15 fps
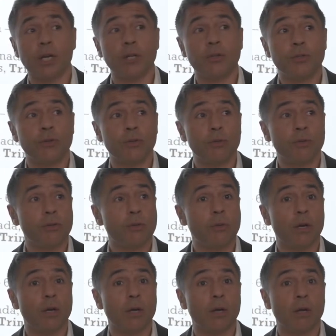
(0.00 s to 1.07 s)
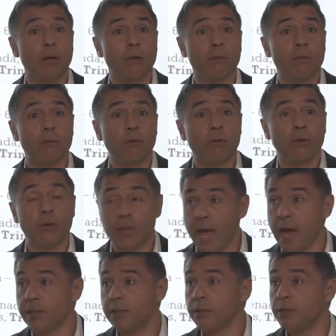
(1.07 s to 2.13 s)
to
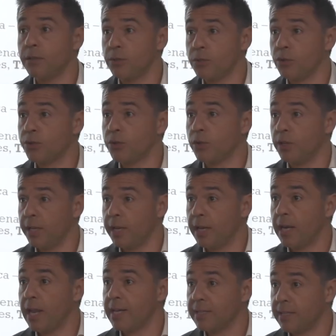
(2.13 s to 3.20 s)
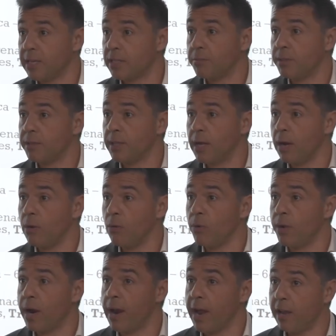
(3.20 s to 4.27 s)
conduct the social legal assessment that we
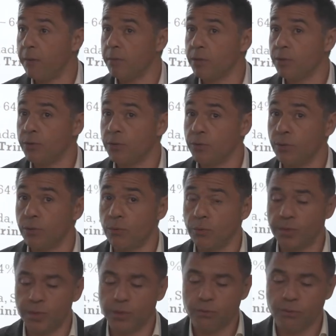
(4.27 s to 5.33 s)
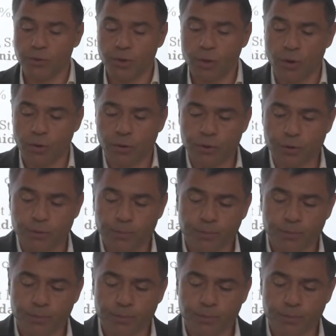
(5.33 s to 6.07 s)
are aiming to do with this research.